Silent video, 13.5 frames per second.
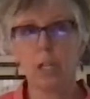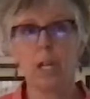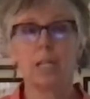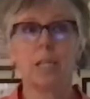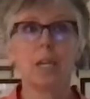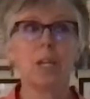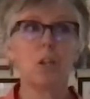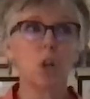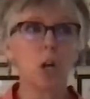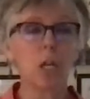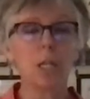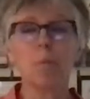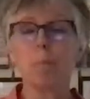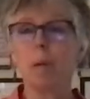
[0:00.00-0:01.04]
And I say
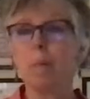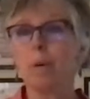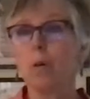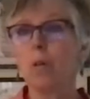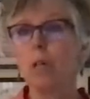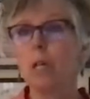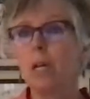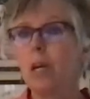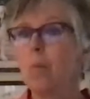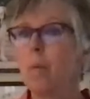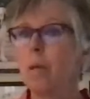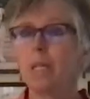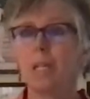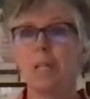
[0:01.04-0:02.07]
dogs and people
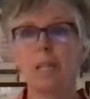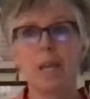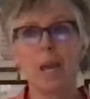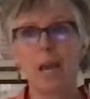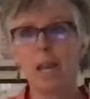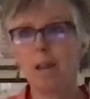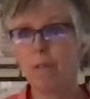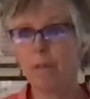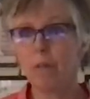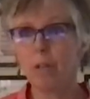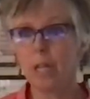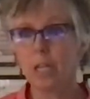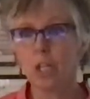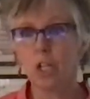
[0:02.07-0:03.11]
because at the end of
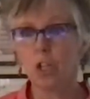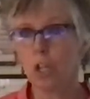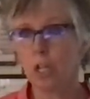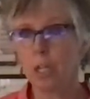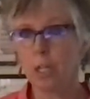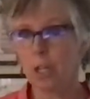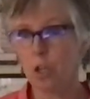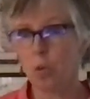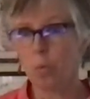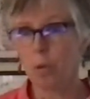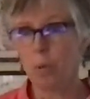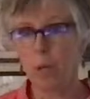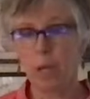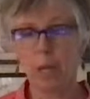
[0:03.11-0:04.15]
every leash is a
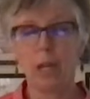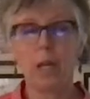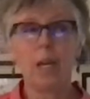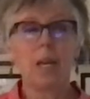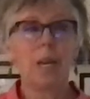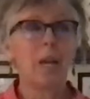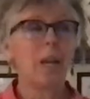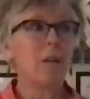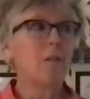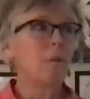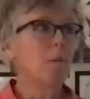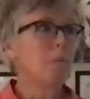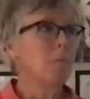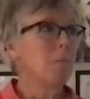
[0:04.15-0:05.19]
human being.
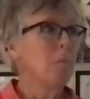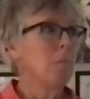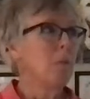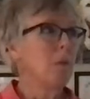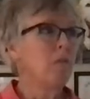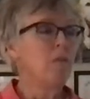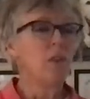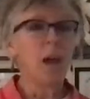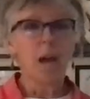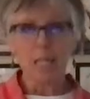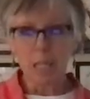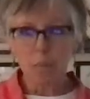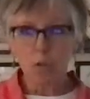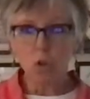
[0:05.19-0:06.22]
And the
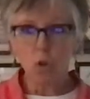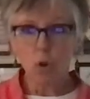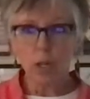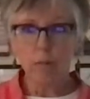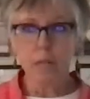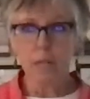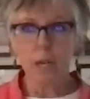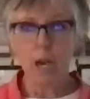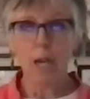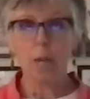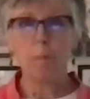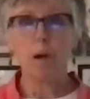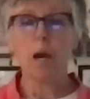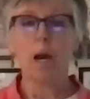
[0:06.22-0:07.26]
vast majority of the
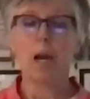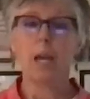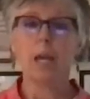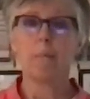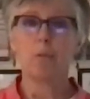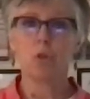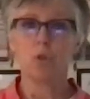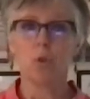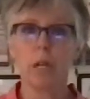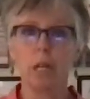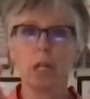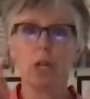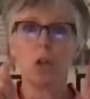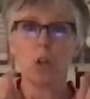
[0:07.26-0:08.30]
time, I am
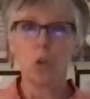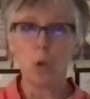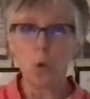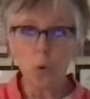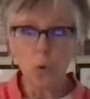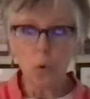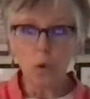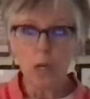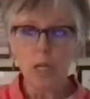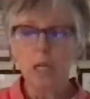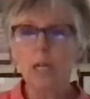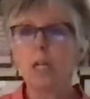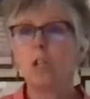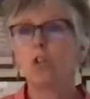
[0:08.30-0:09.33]
training you
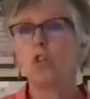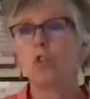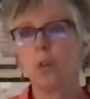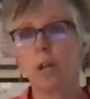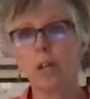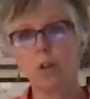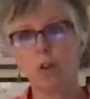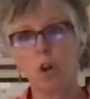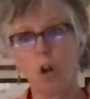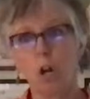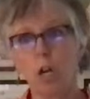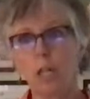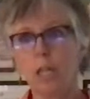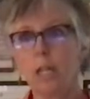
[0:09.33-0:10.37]
to train your
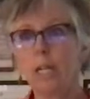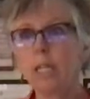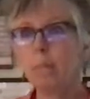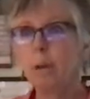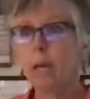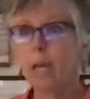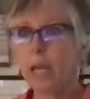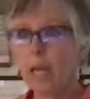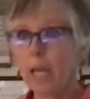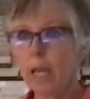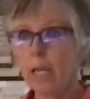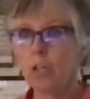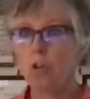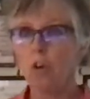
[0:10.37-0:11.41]
dog. Unless my
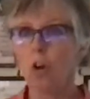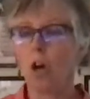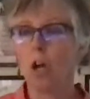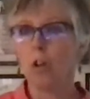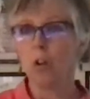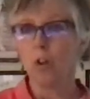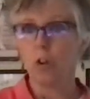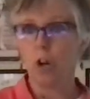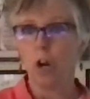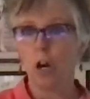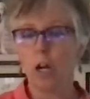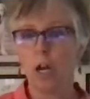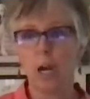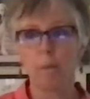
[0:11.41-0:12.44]
hands are on your
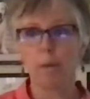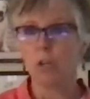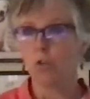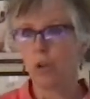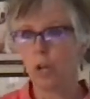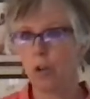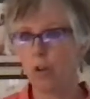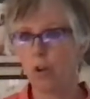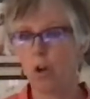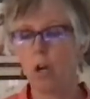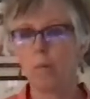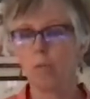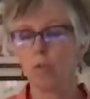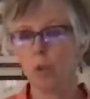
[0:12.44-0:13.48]
dog, I'm not training your
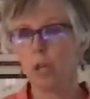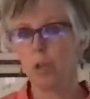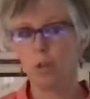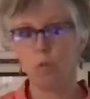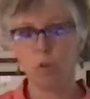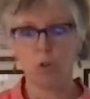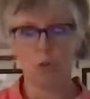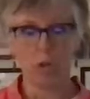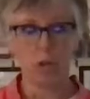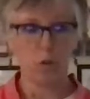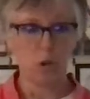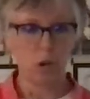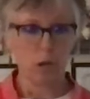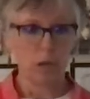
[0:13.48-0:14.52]
dog. I'm training you to train
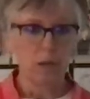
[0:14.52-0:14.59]
your dog.